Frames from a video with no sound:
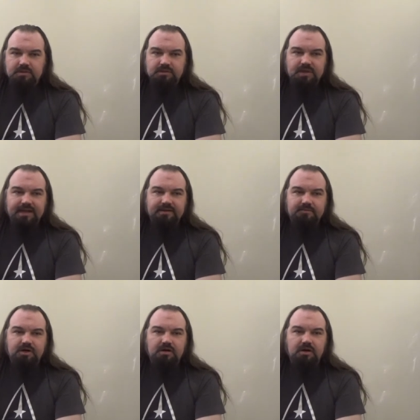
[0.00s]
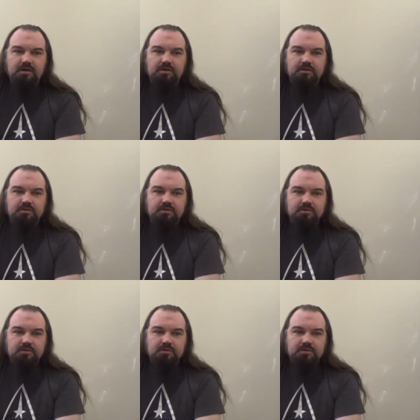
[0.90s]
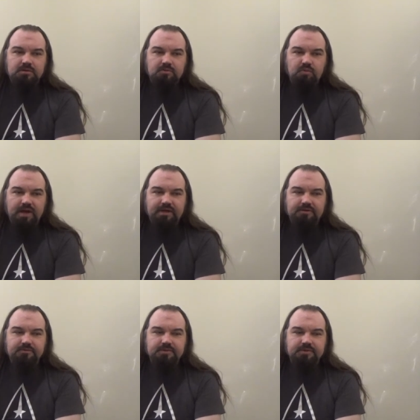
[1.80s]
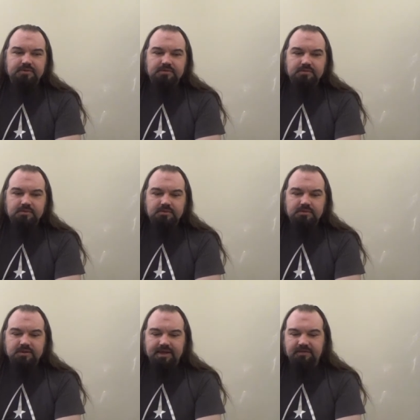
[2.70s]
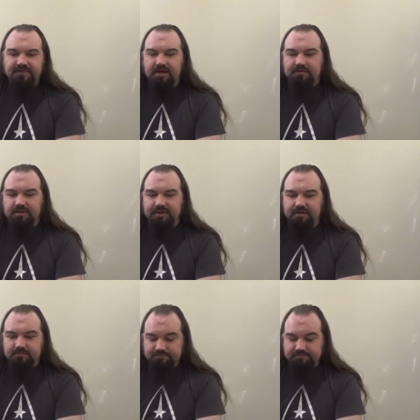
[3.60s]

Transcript: Legate Damar, Weyun, and the founder leader.